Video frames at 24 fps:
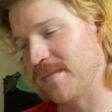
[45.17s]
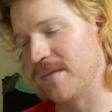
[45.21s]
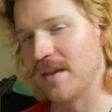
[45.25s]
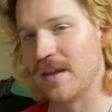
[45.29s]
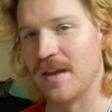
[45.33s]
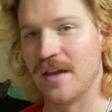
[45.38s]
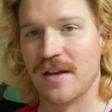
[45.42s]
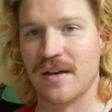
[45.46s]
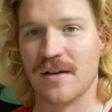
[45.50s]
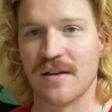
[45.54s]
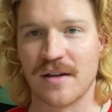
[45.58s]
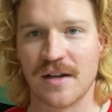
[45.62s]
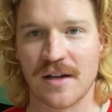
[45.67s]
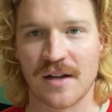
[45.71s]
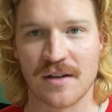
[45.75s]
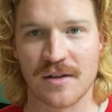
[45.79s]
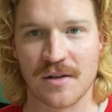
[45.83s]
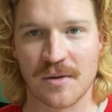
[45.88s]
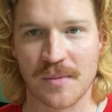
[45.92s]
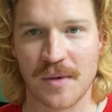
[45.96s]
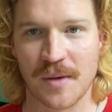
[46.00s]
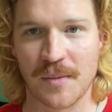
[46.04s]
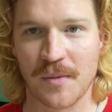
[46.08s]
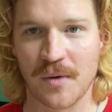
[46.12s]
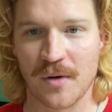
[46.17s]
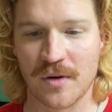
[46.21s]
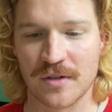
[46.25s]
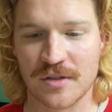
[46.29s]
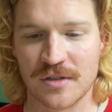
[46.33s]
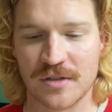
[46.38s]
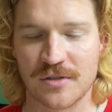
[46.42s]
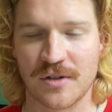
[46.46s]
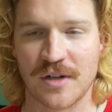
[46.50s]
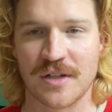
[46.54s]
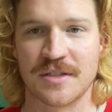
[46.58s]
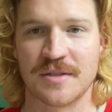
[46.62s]
then you get a little bit more
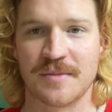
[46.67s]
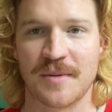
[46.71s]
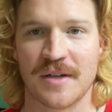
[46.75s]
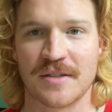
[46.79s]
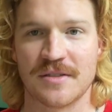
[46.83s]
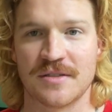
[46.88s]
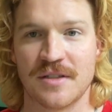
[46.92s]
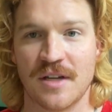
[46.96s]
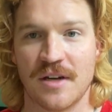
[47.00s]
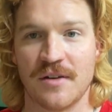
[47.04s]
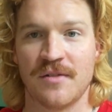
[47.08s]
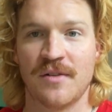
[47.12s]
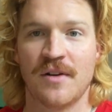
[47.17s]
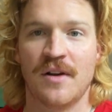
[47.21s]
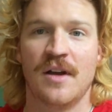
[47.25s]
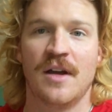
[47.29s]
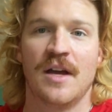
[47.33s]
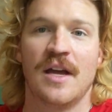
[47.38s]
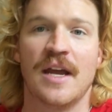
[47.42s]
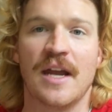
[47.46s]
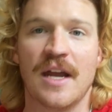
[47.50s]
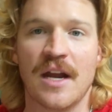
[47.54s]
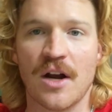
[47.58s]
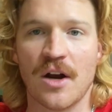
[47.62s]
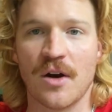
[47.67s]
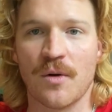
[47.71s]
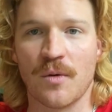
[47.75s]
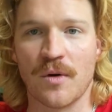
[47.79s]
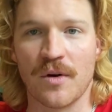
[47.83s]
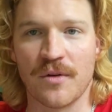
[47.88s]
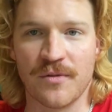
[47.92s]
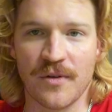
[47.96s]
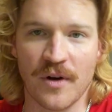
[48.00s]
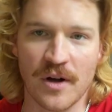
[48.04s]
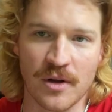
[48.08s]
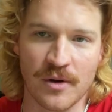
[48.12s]
stressed about stuff. Here,
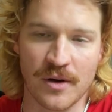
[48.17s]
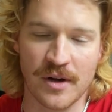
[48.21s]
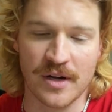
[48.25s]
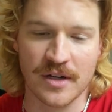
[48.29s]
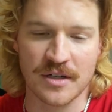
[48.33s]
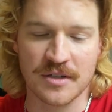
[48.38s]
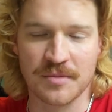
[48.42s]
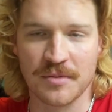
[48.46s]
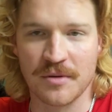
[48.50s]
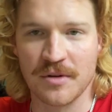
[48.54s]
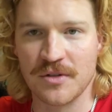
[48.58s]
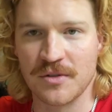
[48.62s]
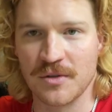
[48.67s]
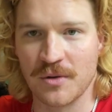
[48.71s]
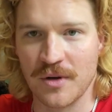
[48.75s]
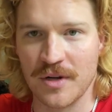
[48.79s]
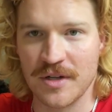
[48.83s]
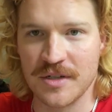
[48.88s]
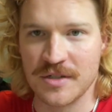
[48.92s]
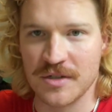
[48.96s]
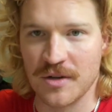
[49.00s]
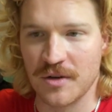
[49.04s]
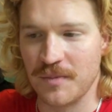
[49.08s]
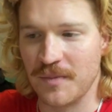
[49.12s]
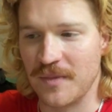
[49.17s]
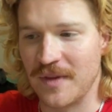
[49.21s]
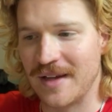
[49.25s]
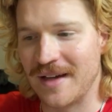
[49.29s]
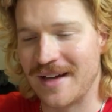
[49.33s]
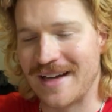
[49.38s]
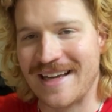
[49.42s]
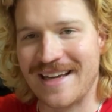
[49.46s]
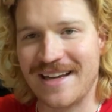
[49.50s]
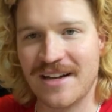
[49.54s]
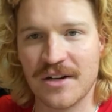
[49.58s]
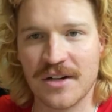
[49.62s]
we're full-on exploratory, so
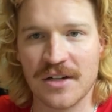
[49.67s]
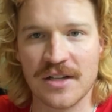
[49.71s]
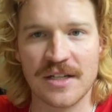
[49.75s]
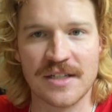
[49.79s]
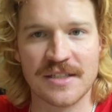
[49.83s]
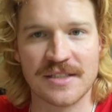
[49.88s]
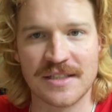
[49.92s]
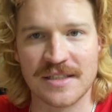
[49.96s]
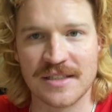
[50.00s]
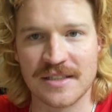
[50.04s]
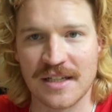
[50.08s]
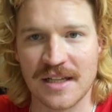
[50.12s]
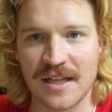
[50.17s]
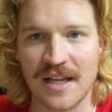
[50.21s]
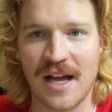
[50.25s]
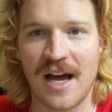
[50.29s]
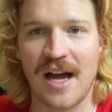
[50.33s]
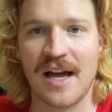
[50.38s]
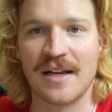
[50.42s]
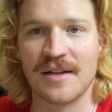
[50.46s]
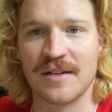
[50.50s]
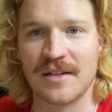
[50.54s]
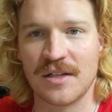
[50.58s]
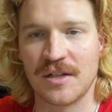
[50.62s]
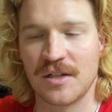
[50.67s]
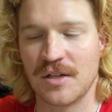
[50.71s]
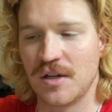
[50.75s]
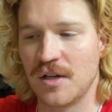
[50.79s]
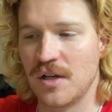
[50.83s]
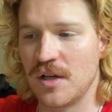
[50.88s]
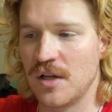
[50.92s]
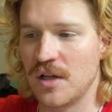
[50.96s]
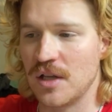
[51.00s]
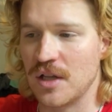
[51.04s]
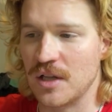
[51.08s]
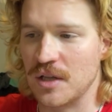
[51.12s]
the gear list is a lot
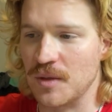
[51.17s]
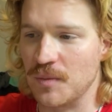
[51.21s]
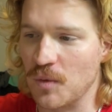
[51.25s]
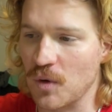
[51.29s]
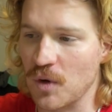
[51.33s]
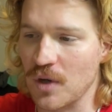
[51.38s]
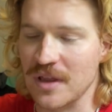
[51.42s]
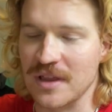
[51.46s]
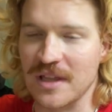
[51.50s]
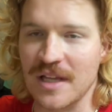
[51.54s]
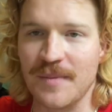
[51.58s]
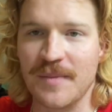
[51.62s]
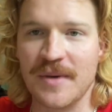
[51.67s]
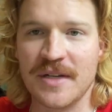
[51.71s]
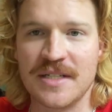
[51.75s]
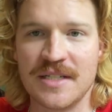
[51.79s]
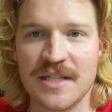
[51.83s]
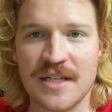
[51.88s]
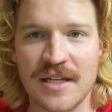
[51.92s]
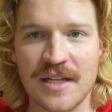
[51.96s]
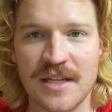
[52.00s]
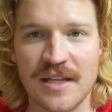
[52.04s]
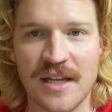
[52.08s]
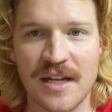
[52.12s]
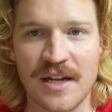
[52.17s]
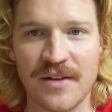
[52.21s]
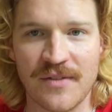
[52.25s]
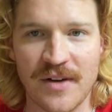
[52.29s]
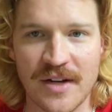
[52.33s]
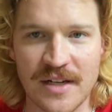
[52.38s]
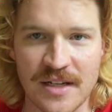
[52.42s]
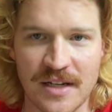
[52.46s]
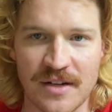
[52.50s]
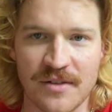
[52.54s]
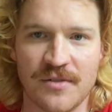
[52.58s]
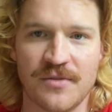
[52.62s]
more limited than if
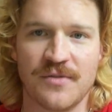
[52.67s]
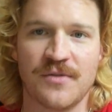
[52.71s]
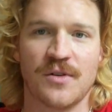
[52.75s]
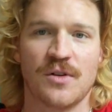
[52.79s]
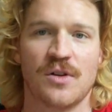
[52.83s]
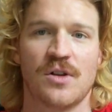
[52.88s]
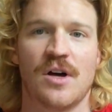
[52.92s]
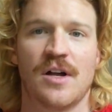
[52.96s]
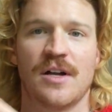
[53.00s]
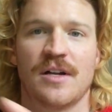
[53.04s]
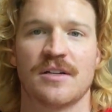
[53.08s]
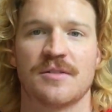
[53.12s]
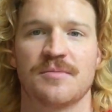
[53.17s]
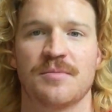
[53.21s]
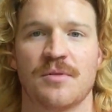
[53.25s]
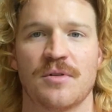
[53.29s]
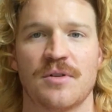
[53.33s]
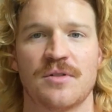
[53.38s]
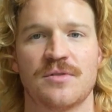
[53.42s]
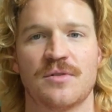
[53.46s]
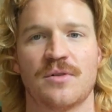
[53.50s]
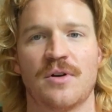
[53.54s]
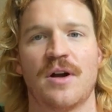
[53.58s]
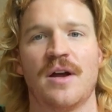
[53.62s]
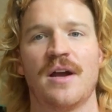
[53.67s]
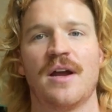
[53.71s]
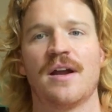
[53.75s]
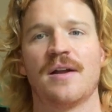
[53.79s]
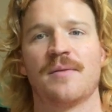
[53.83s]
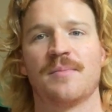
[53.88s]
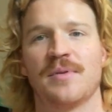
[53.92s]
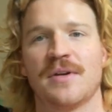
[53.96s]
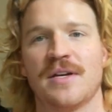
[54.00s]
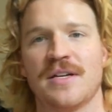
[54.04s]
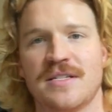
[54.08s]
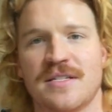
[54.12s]
I did a full-on exploratory in
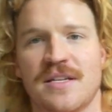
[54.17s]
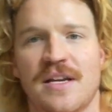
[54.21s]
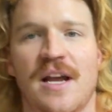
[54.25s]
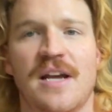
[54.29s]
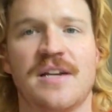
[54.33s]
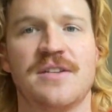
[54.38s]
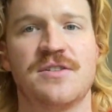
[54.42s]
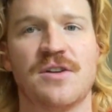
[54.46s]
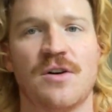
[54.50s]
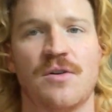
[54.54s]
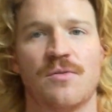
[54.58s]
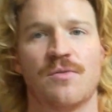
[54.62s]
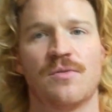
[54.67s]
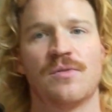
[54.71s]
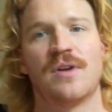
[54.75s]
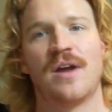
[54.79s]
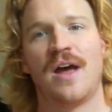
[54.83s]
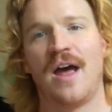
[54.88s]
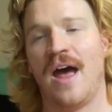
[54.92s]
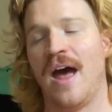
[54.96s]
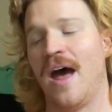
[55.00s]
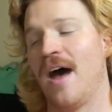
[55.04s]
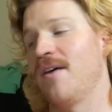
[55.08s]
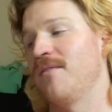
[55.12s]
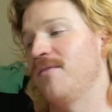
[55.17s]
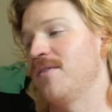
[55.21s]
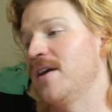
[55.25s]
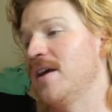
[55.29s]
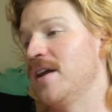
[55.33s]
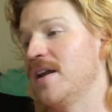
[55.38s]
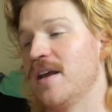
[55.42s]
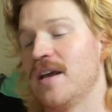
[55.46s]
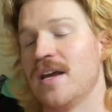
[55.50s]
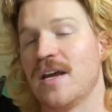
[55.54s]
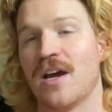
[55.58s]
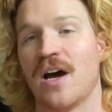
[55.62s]
a place that I don't have
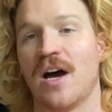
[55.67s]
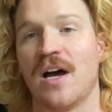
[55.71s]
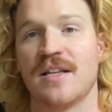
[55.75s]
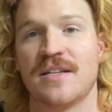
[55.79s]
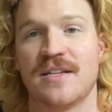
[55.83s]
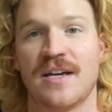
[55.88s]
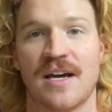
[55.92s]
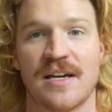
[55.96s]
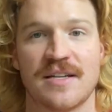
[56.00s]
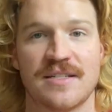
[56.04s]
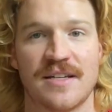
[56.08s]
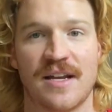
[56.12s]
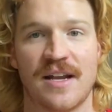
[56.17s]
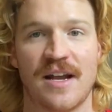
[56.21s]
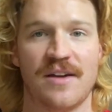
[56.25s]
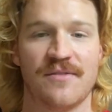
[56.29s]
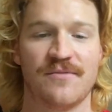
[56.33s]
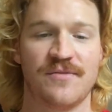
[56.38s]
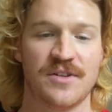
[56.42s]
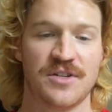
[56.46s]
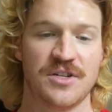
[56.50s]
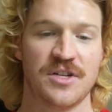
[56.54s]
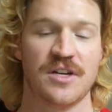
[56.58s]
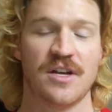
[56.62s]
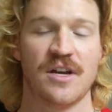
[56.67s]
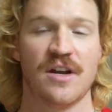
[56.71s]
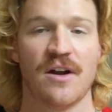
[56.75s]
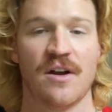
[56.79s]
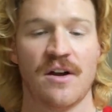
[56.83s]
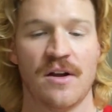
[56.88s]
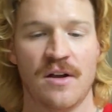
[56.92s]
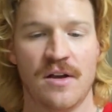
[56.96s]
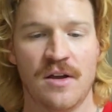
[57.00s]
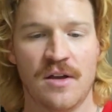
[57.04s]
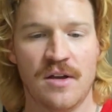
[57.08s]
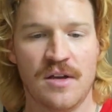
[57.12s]
any contacts that have fishing
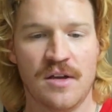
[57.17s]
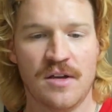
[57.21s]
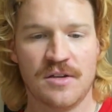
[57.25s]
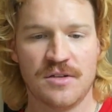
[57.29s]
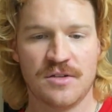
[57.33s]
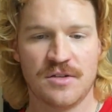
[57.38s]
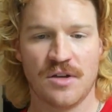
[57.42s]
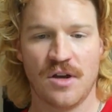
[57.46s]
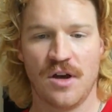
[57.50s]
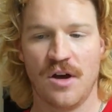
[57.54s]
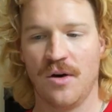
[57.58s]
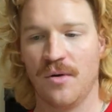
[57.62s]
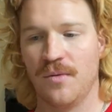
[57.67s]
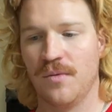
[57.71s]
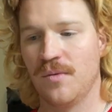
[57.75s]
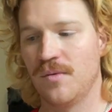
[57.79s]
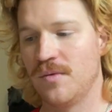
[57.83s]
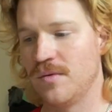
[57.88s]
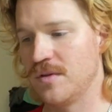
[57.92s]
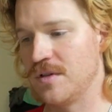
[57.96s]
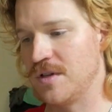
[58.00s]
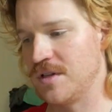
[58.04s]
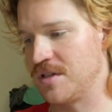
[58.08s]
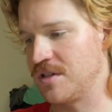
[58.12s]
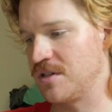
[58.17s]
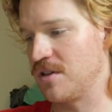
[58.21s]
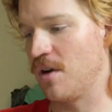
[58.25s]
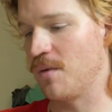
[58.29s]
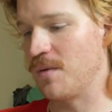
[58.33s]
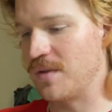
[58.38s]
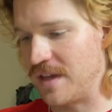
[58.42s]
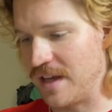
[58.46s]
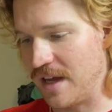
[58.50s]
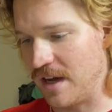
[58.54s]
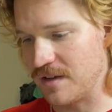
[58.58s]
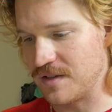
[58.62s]
gear. So to
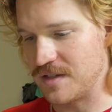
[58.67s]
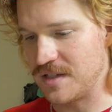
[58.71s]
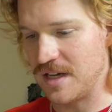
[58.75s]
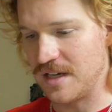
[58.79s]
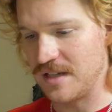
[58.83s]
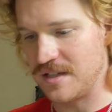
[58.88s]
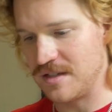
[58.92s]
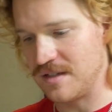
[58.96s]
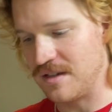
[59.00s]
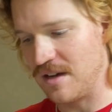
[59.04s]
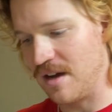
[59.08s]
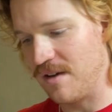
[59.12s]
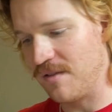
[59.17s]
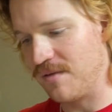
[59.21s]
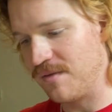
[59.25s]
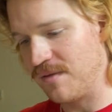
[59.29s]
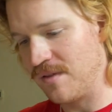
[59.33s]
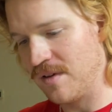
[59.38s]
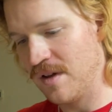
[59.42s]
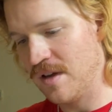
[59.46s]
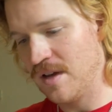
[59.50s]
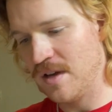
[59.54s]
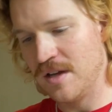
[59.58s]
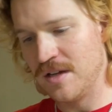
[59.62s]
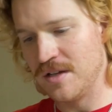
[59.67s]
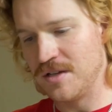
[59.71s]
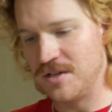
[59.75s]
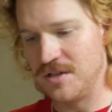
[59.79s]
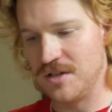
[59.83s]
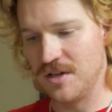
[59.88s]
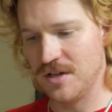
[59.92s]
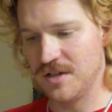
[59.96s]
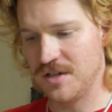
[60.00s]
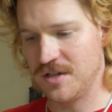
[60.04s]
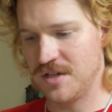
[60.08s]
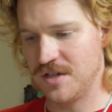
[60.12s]
start with the outside stuff,
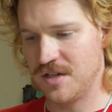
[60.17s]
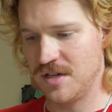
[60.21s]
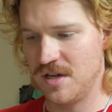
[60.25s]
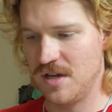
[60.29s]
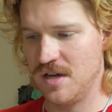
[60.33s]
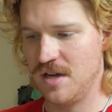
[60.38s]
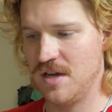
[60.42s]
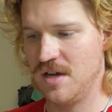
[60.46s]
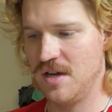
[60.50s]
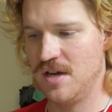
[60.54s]
just